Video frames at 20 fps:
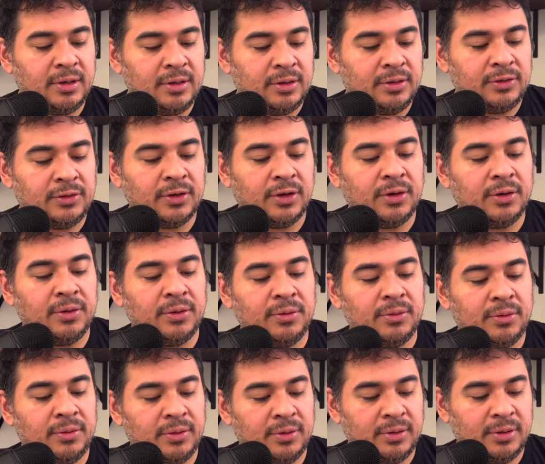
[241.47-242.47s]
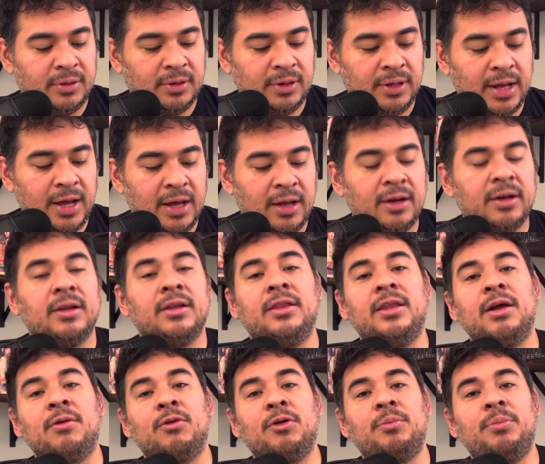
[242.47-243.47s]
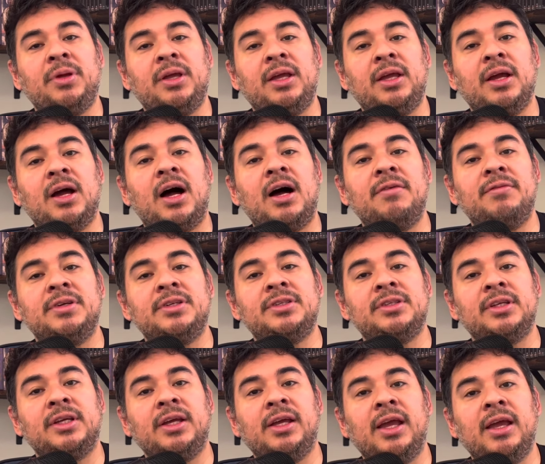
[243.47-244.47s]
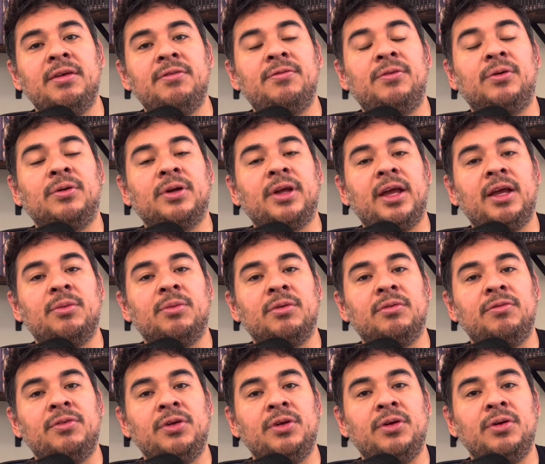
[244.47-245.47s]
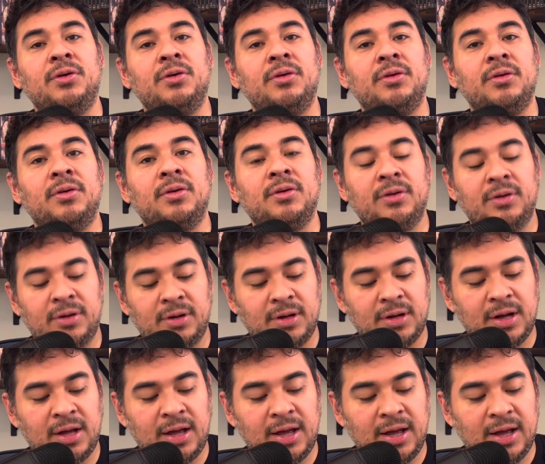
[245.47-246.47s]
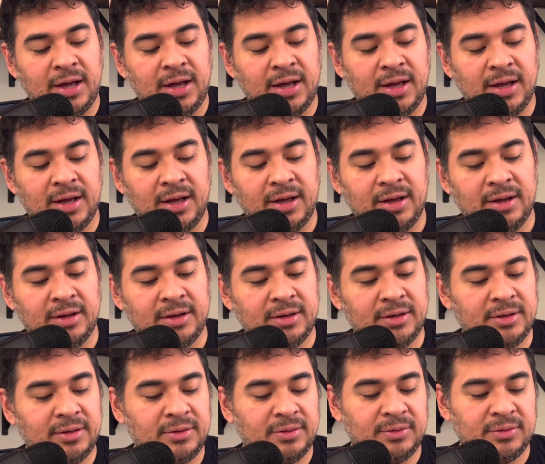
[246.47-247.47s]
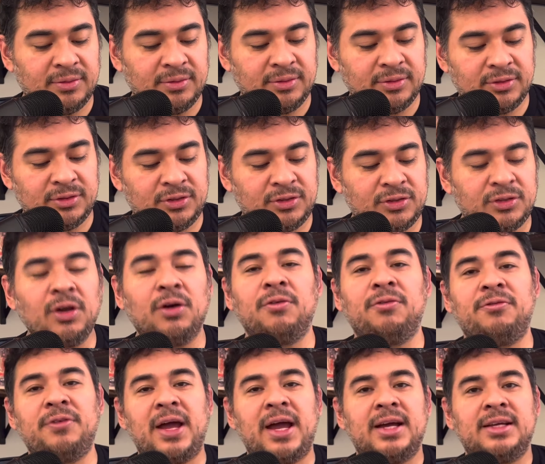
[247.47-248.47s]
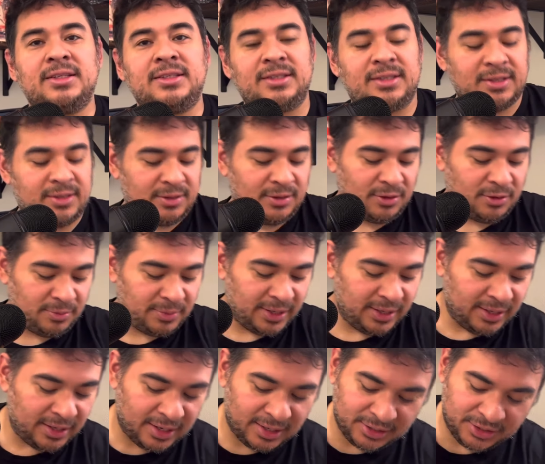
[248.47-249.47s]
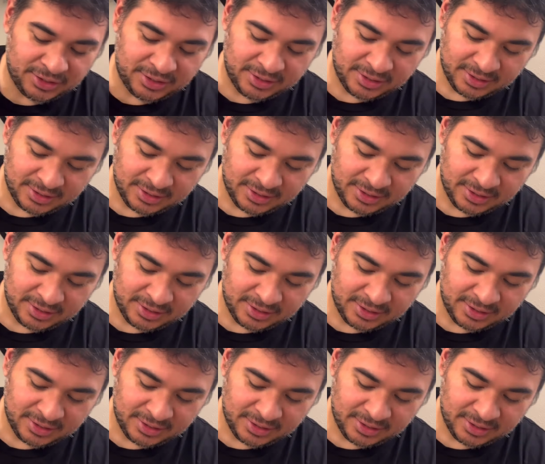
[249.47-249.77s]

So, yeah, there will be obviously a 4K review so fast. Oh my gosh.